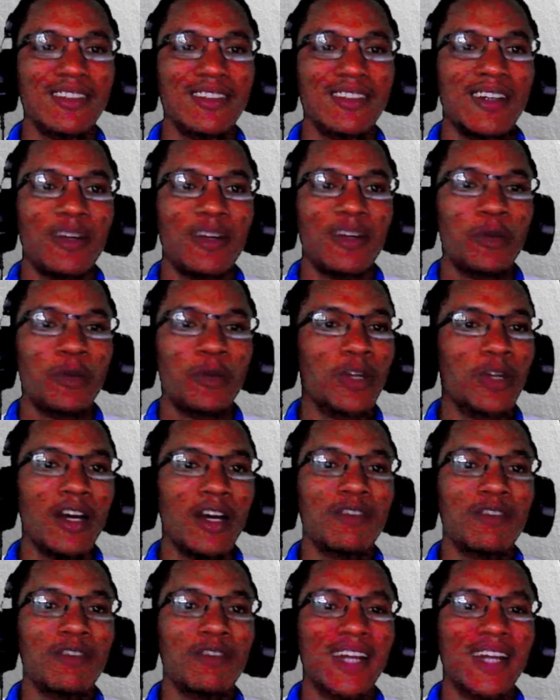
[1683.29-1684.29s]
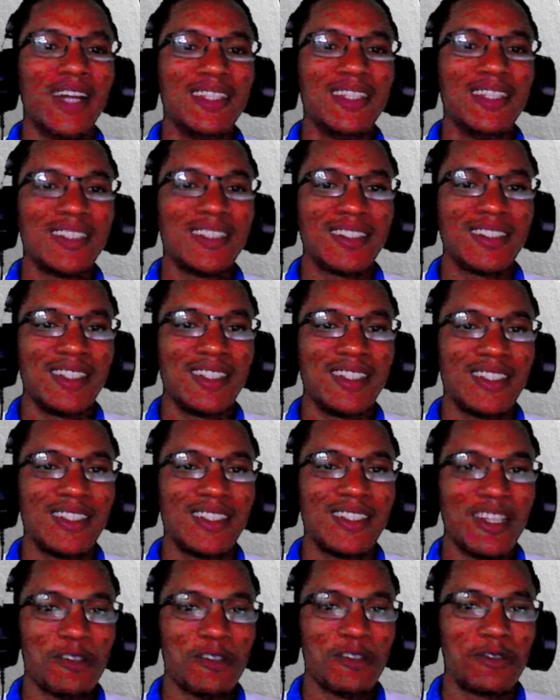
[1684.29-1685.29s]
we only have 96 days
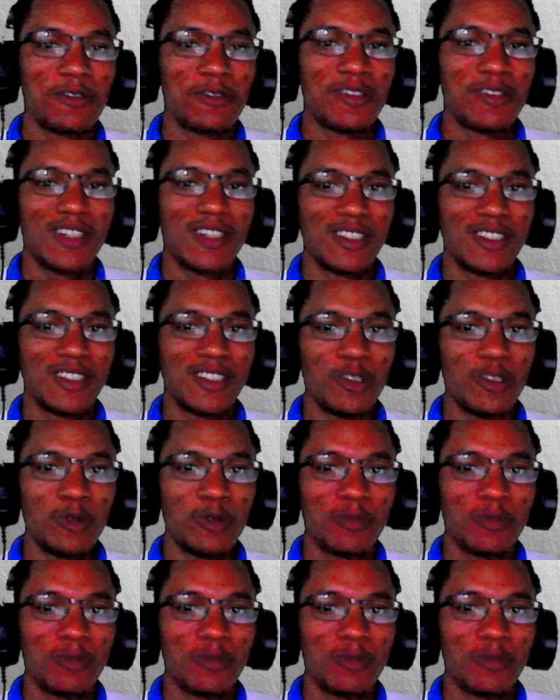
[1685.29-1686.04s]
left. Let's go.